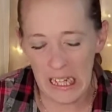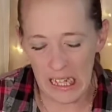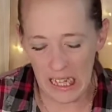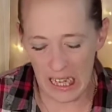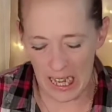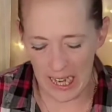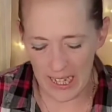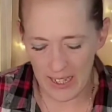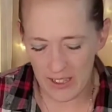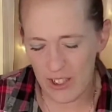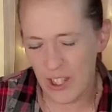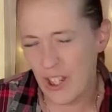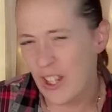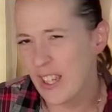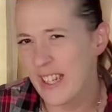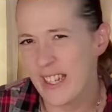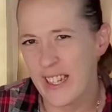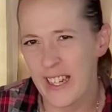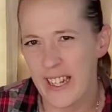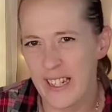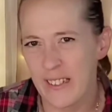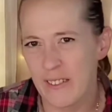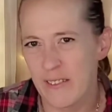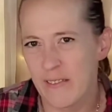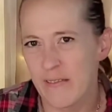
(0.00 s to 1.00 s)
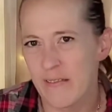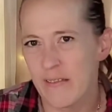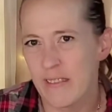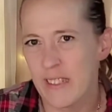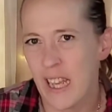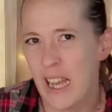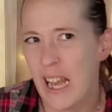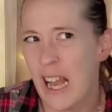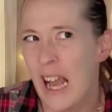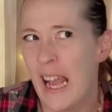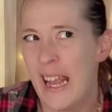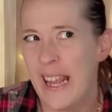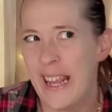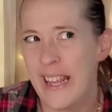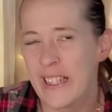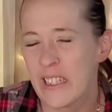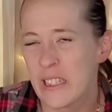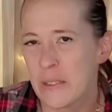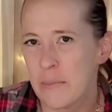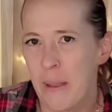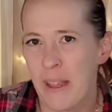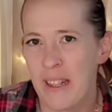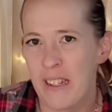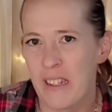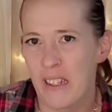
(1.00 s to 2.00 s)
I don't know, I
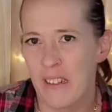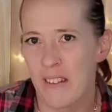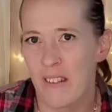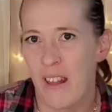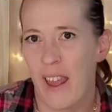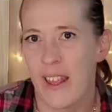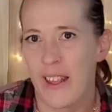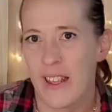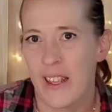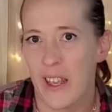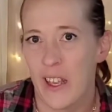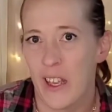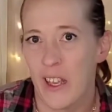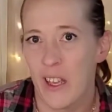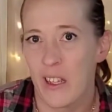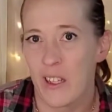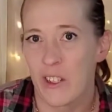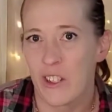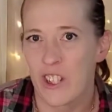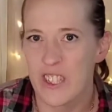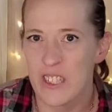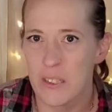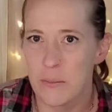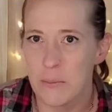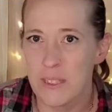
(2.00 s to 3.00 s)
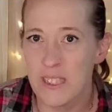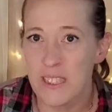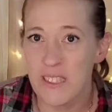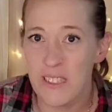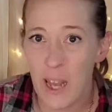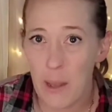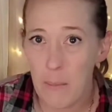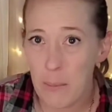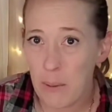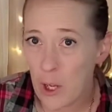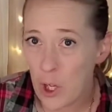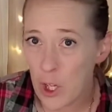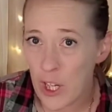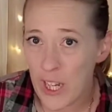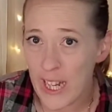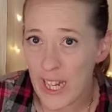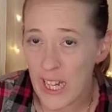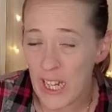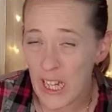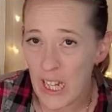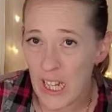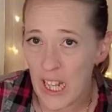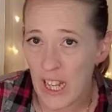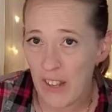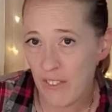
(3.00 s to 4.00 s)
expected like a Christmas type of
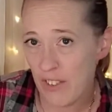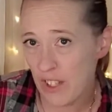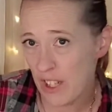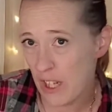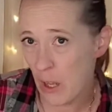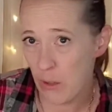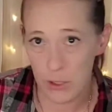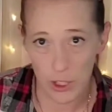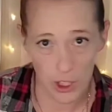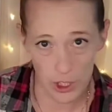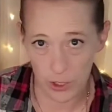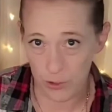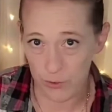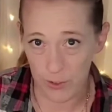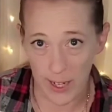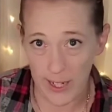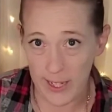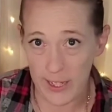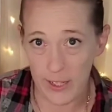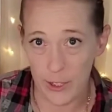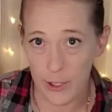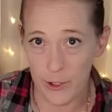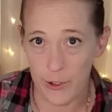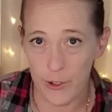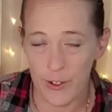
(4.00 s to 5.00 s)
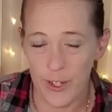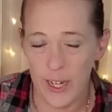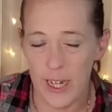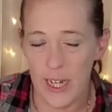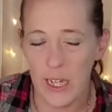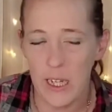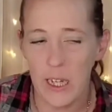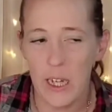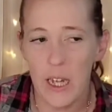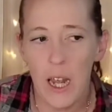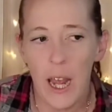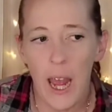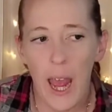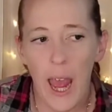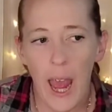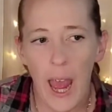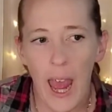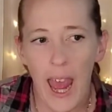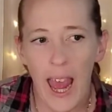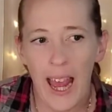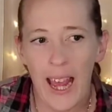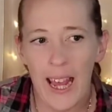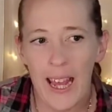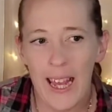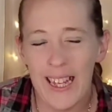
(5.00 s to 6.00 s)
green, even though it's just regular green.
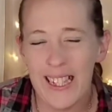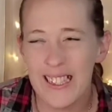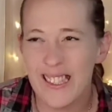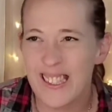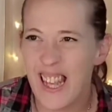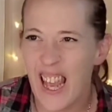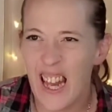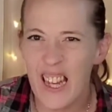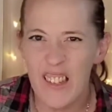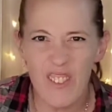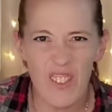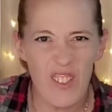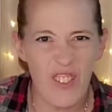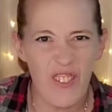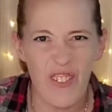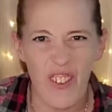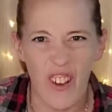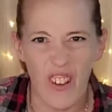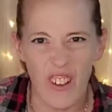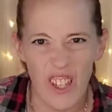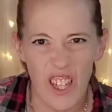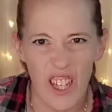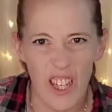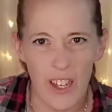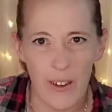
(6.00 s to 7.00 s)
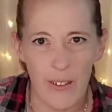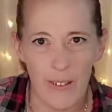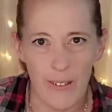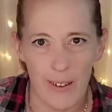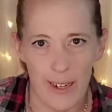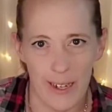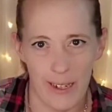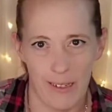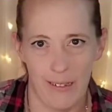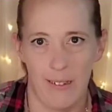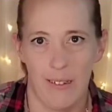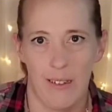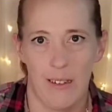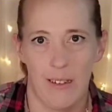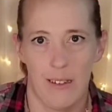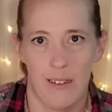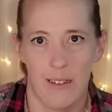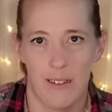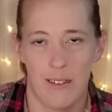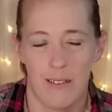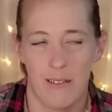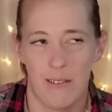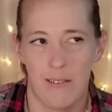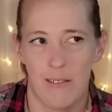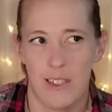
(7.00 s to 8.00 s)
It's kind of a funky green.
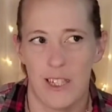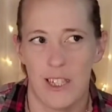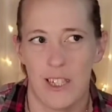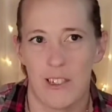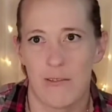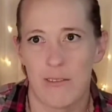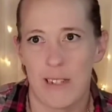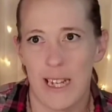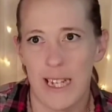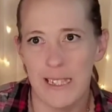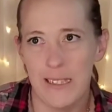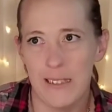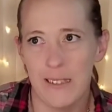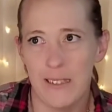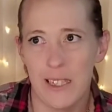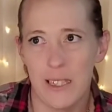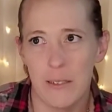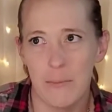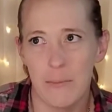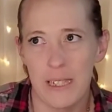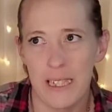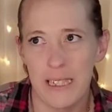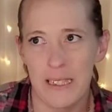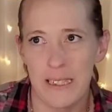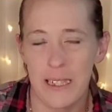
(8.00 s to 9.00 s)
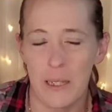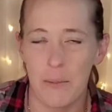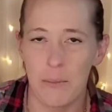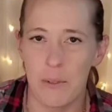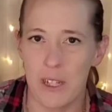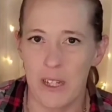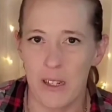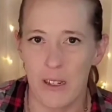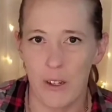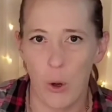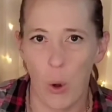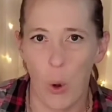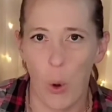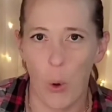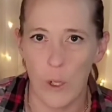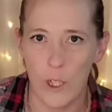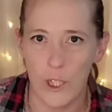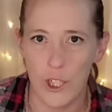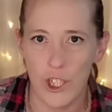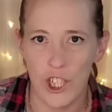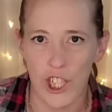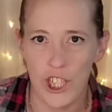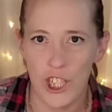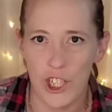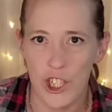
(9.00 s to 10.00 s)
And the red to me seemed a little
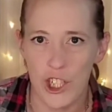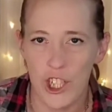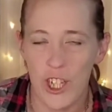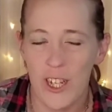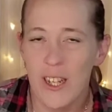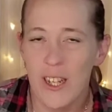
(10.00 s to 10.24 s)
orangish.